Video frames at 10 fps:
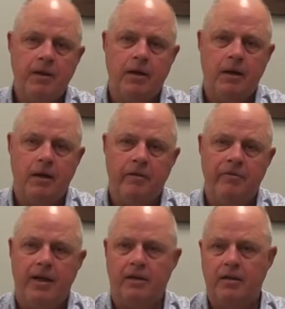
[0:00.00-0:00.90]

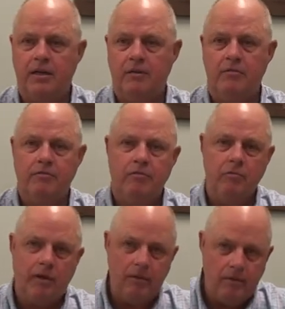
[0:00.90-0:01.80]
that can
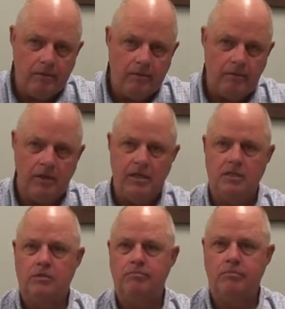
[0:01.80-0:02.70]

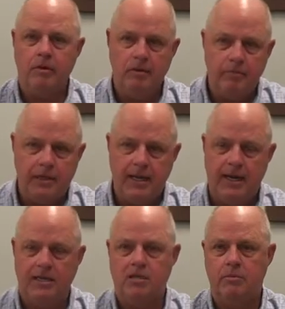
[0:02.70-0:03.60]
release
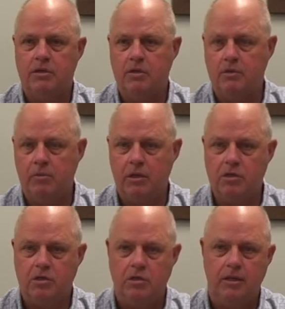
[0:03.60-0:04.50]
potassium into the
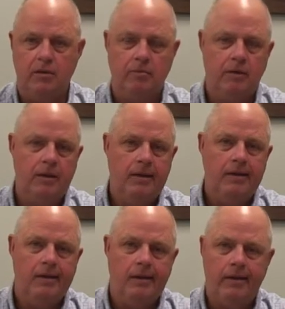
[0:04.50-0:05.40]
bloodstream.
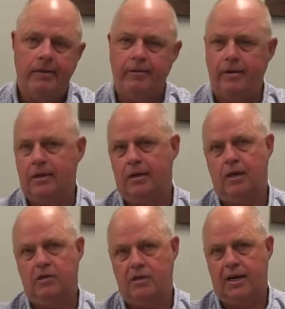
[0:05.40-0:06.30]
It can
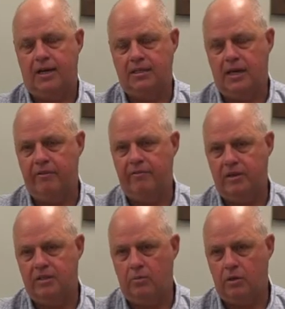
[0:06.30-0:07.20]
cause a cascade of
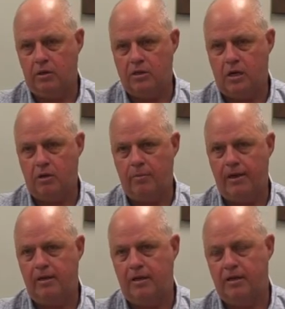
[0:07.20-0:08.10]
events that we're going to talk
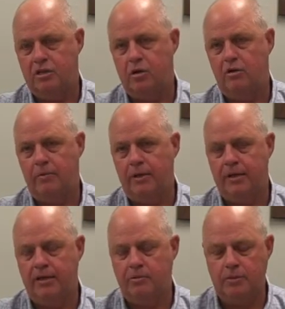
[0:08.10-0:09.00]
about that can certainly be
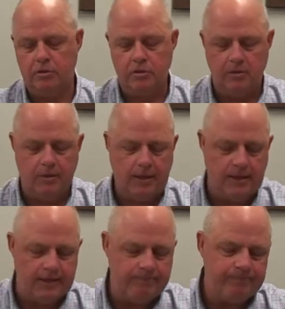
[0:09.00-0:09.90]
detrimental to the
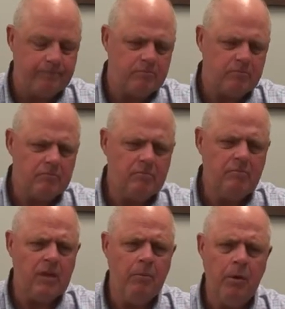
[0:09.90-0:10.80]
body.
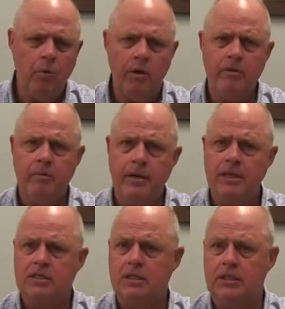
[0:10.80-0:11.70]
But one of the
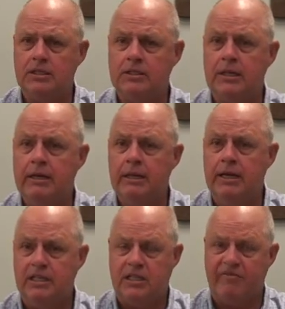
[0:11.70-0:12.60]
biggest things
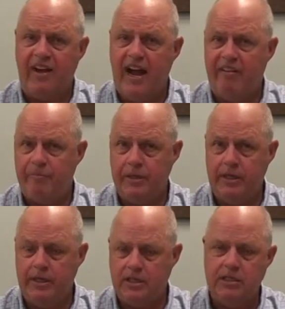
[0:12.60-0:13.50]
is the 5
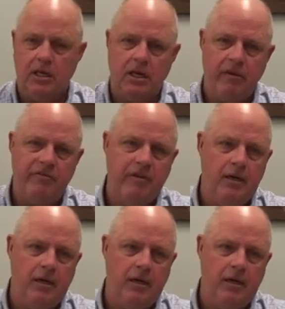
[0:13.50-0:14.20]
P's of